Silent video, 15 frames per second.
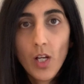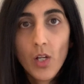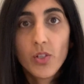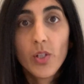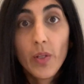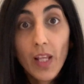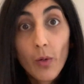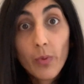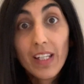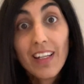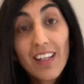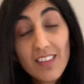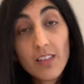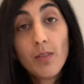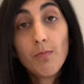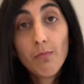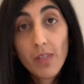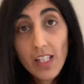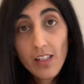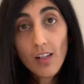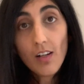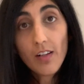so that we get to
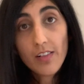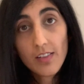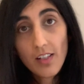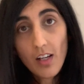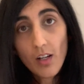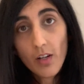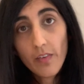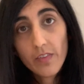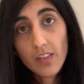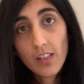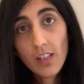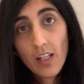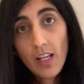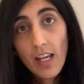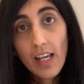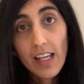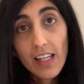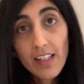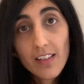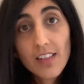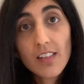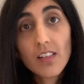meet ourselves
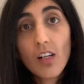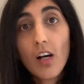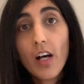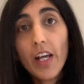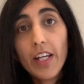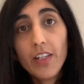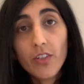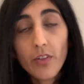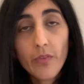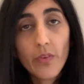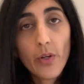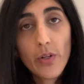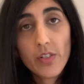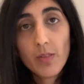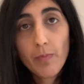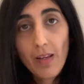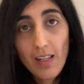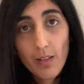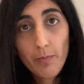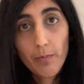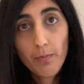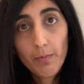inside of those
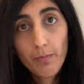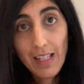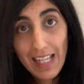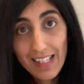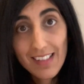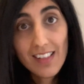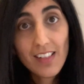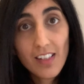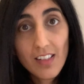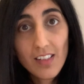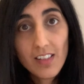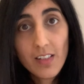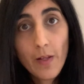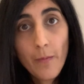places,